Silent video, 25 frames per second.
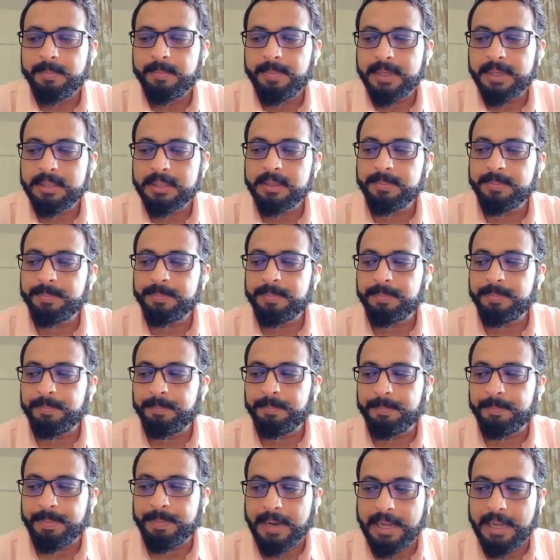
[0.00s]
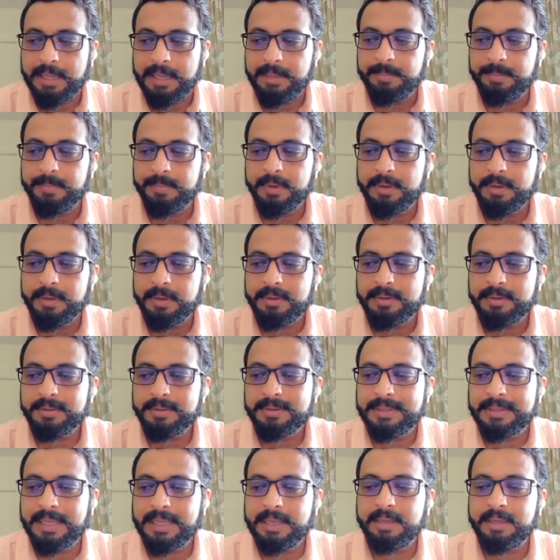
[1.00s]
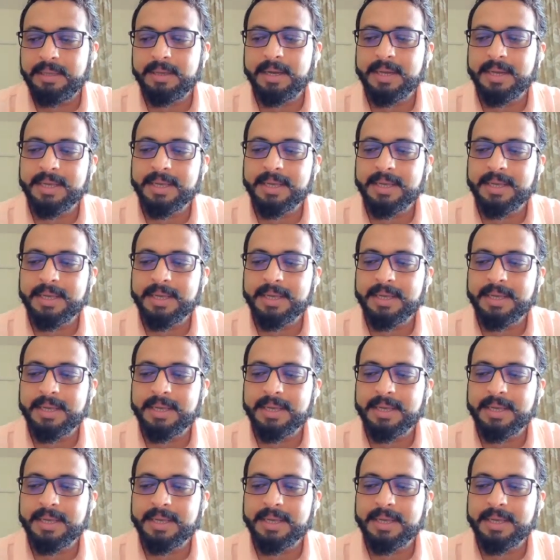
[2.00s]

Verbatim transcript: But the prime thing